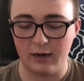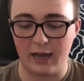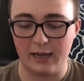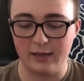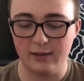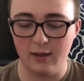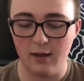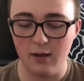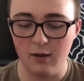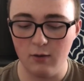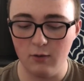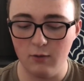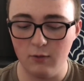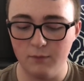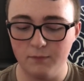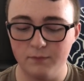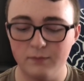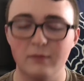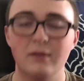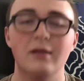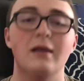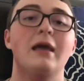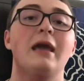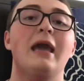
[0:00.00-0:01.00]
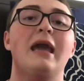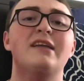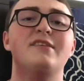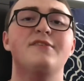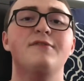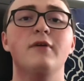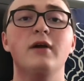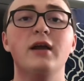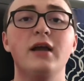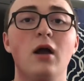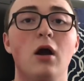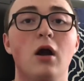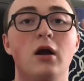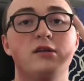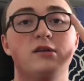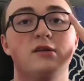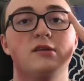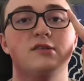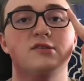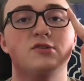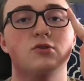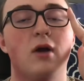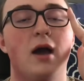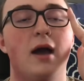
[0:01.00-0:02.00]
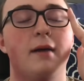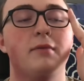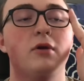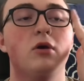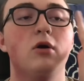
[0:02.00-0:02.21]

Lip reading: I know it's very hard to describe.